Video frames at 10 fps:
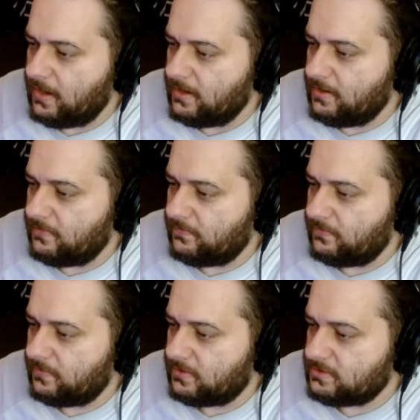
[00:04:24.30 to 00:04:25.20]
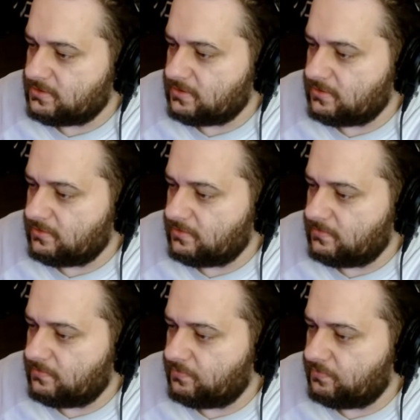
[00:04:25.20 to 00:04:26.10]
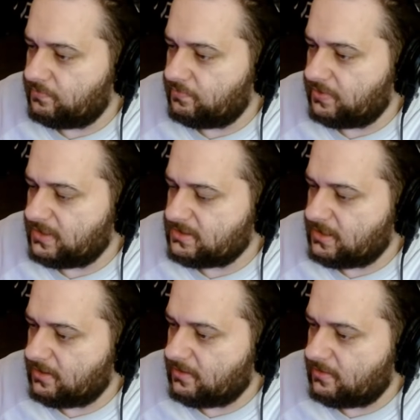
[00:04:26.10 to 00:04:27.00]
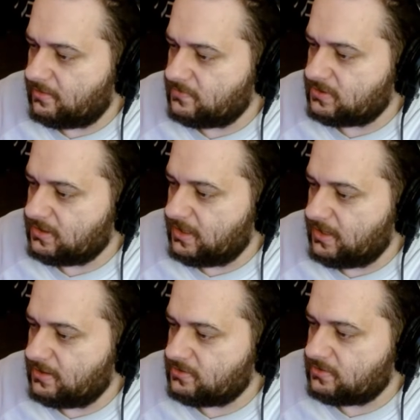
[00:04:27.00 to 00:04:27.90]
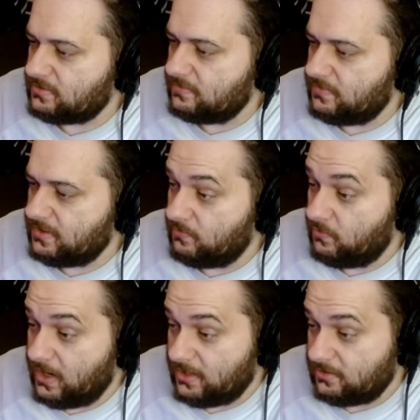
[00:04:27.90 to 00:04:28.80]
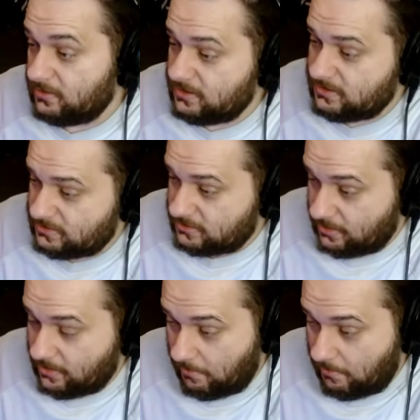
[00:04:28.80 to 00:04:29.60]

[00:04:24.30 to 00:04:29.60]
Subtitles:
I never considered prosthetic arms and hands could be wireless.